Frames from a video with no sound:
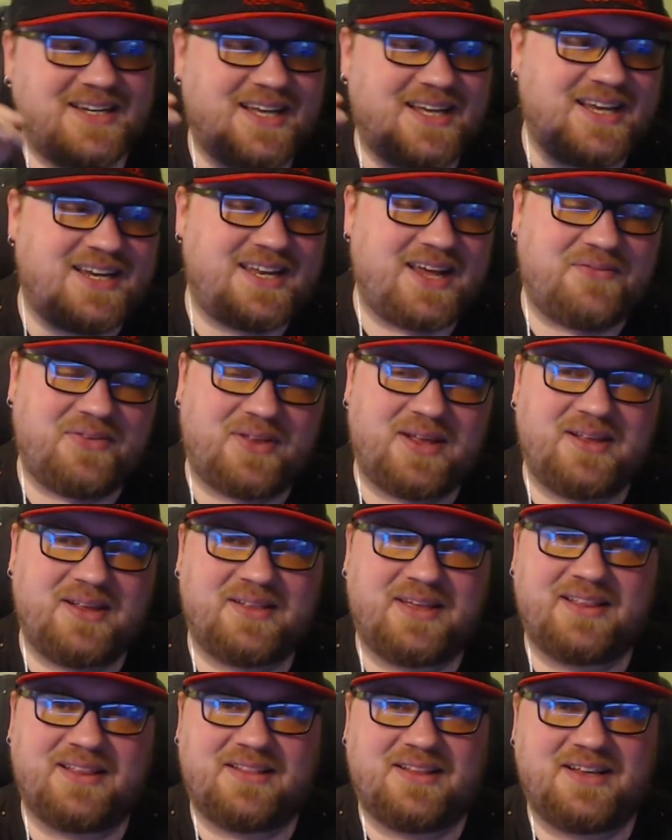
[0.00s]
he
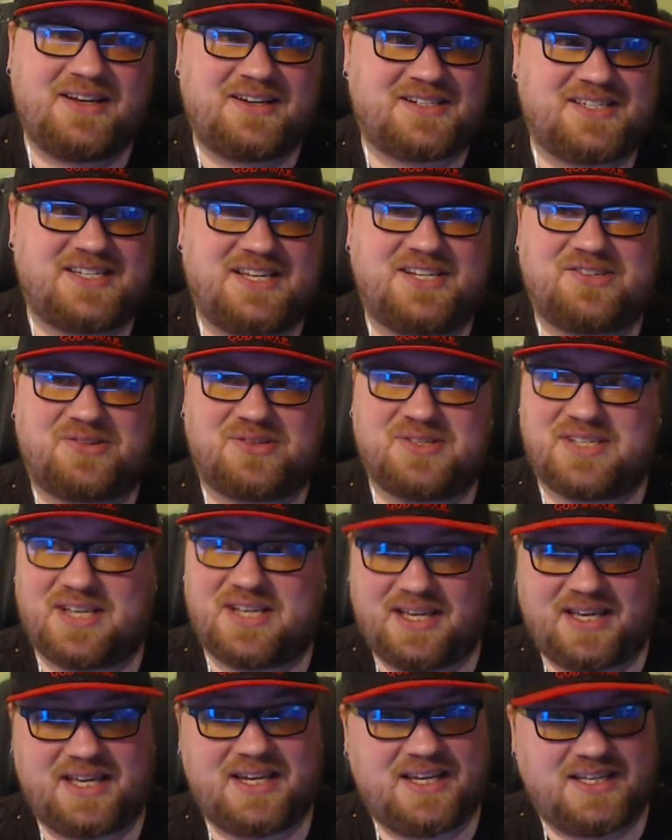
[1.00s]
definitely looks
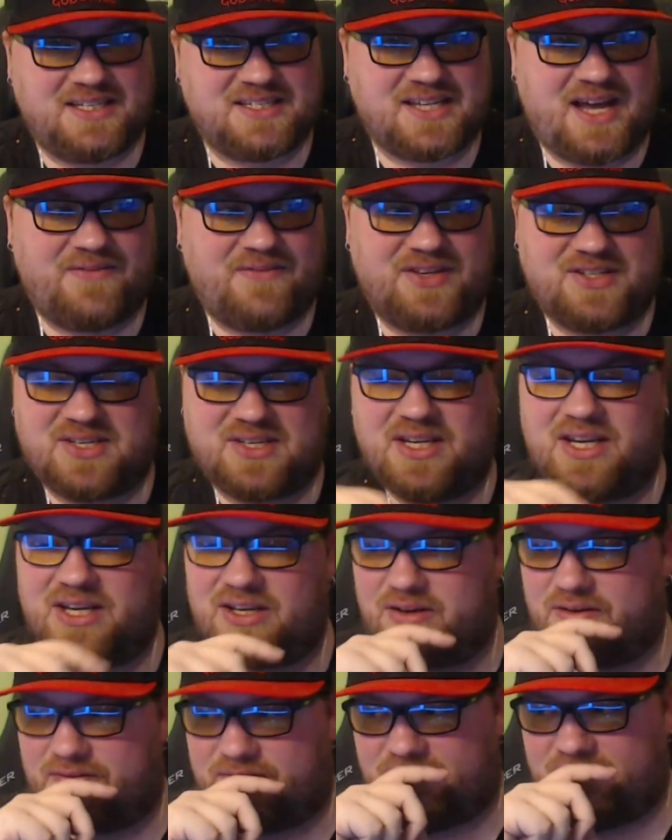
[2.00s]
interesting, and he's obviously a
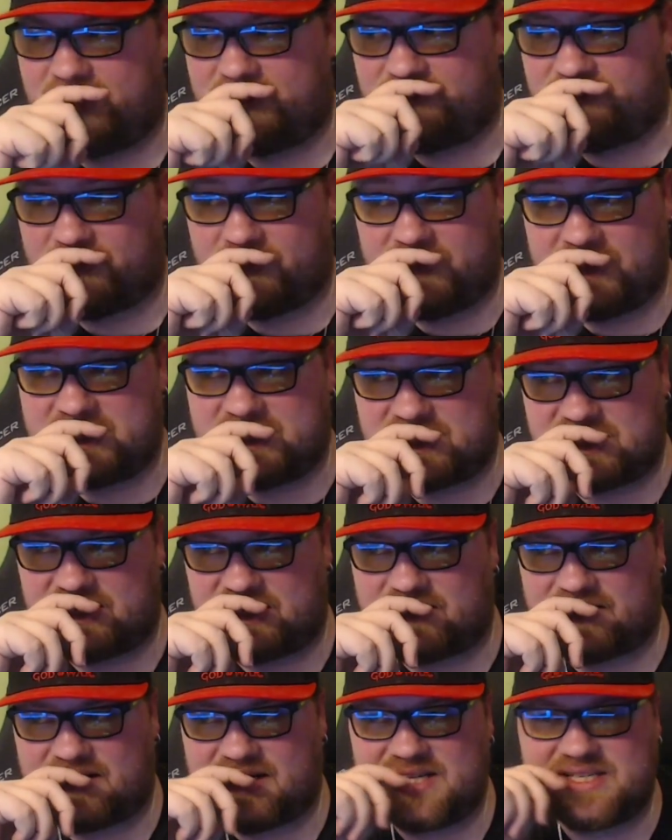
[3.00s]
good fit for this
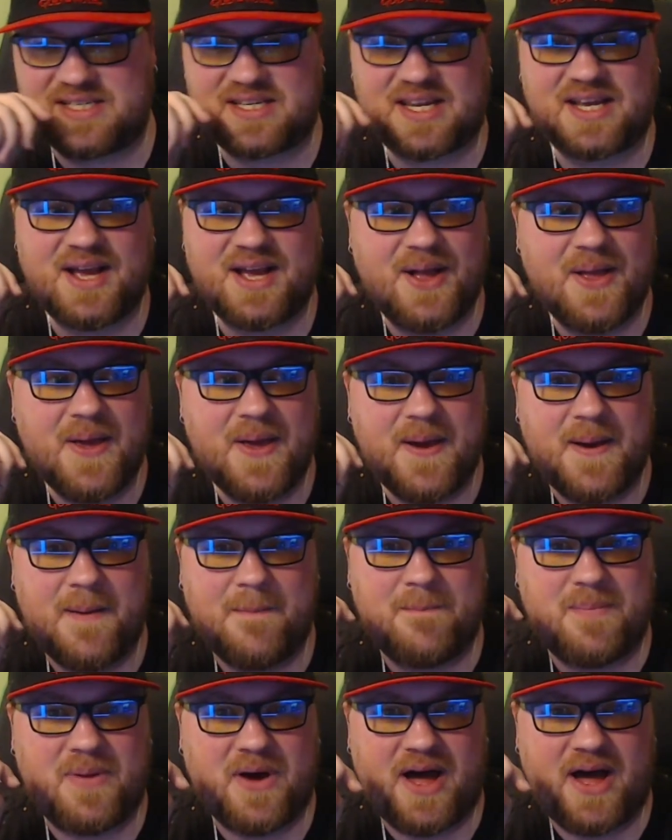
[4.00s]
series.
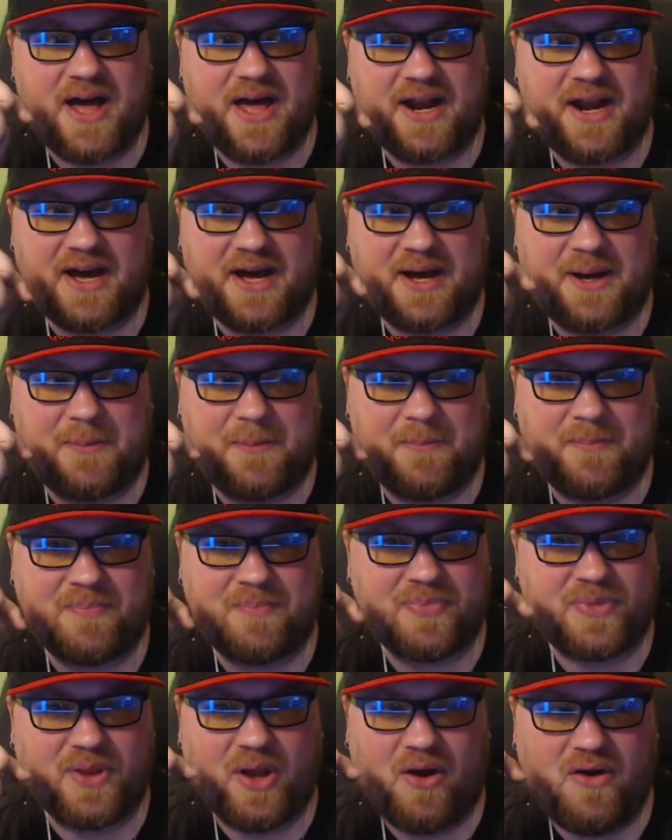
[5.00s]
But um,
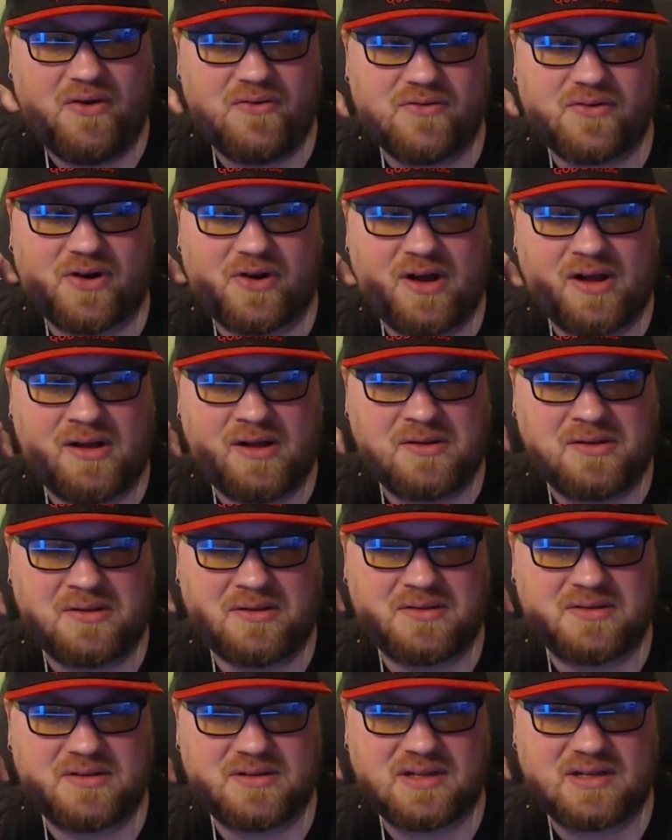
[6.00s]
overall,
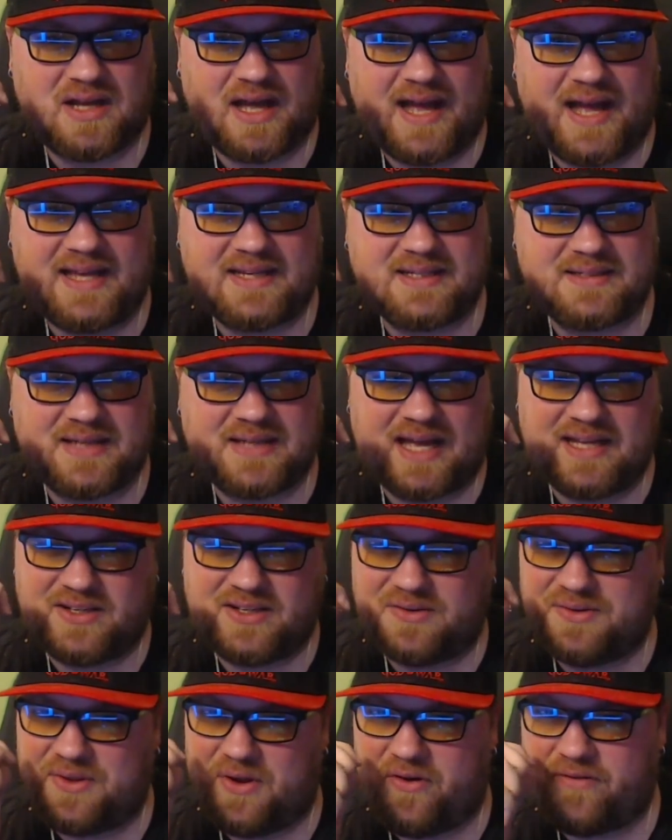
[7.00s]
I, I
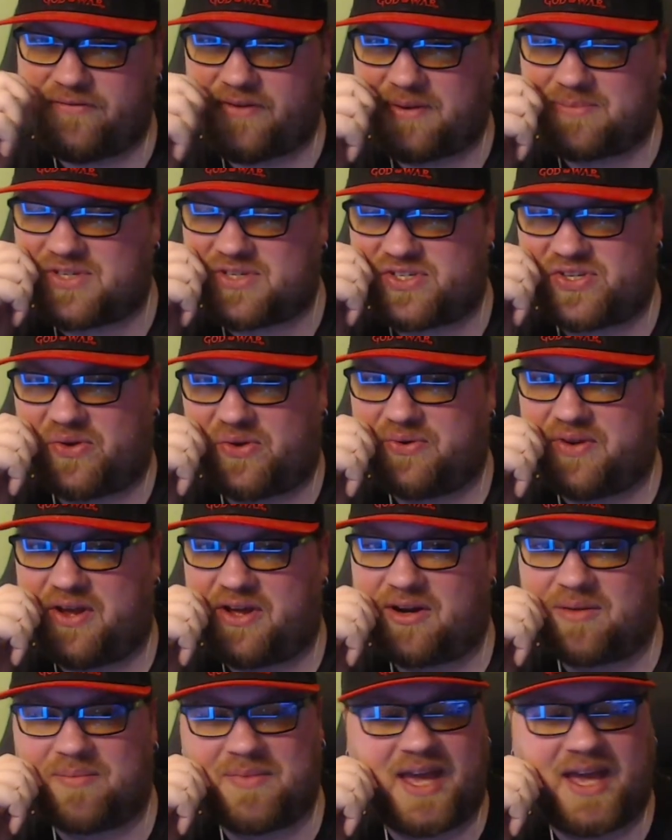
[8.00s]
don't know if I'm sold on
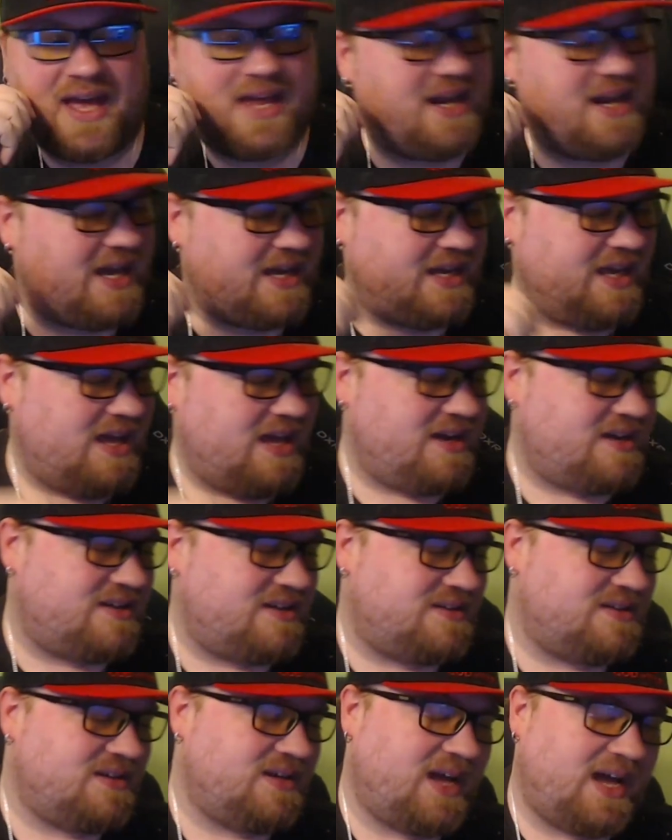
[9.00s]
him yet. I kind
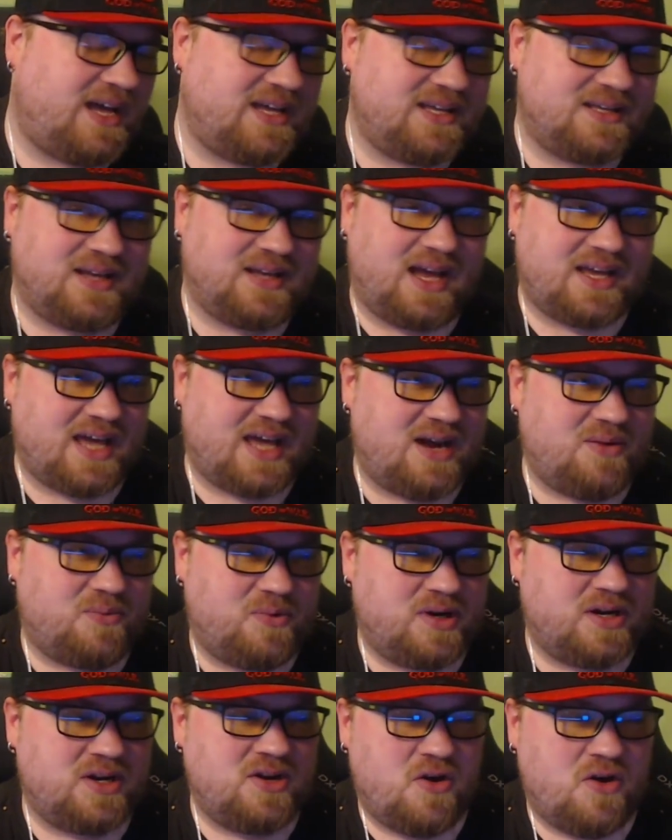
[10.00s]
of I, I kind of
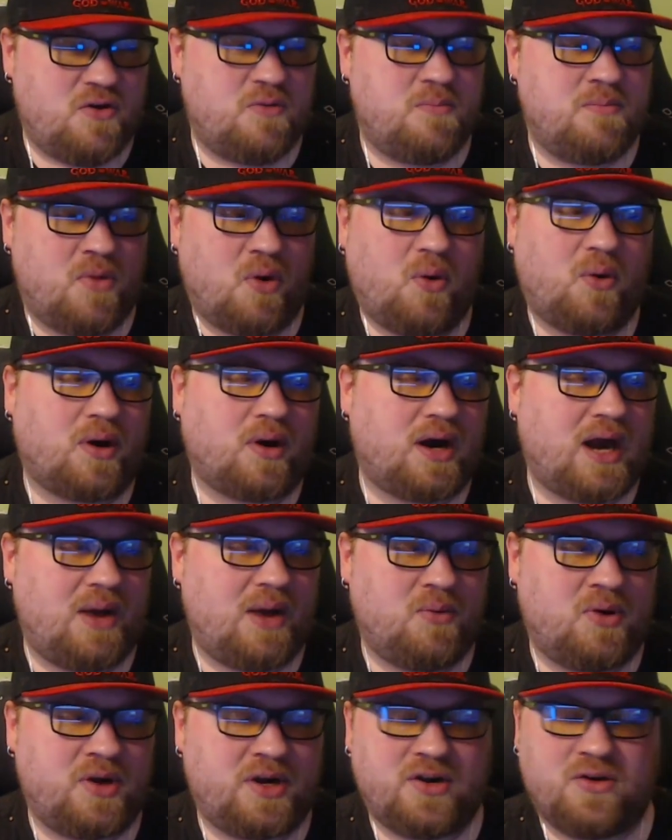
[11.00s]
want to know more. I
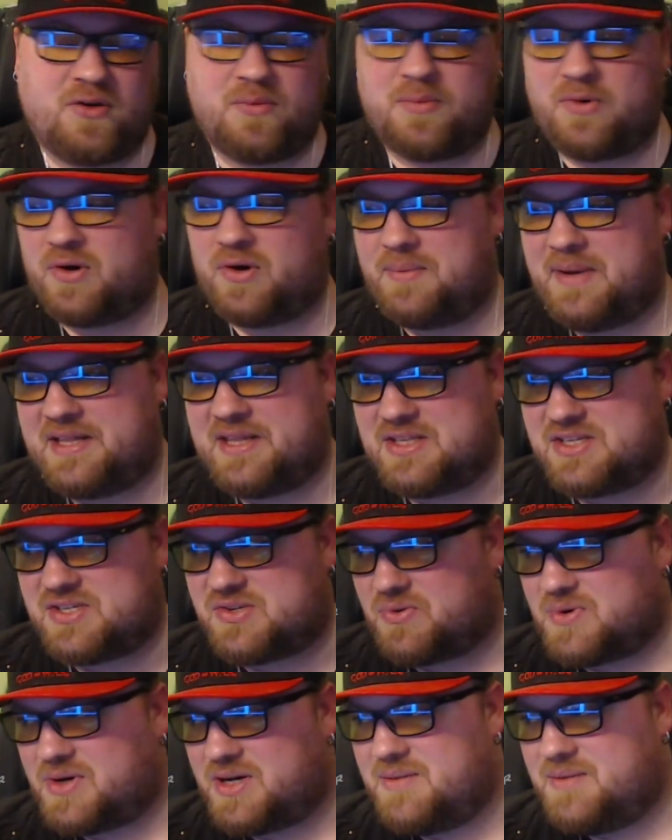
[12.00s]
want to know more about the
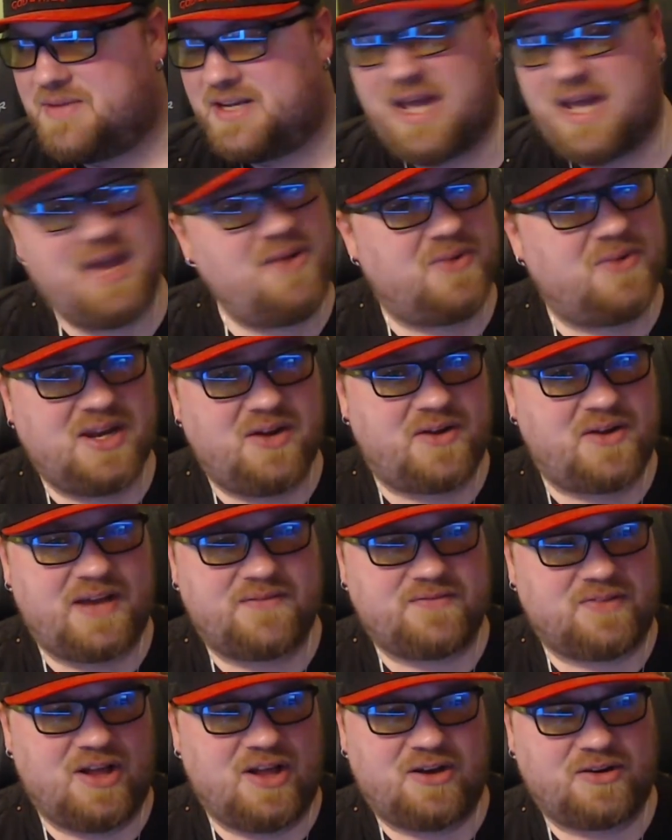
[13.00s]
story, but hey, we don't
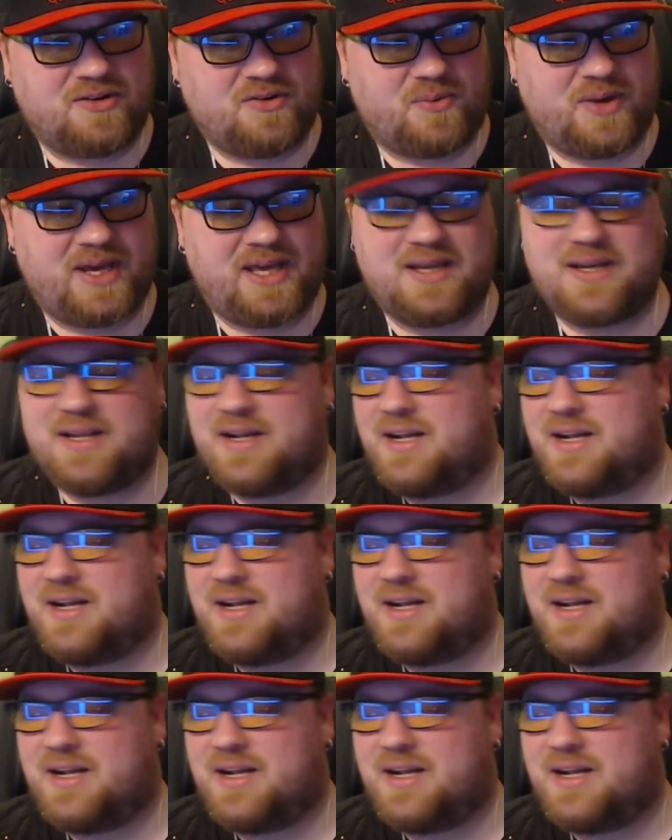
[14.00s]
have long to wait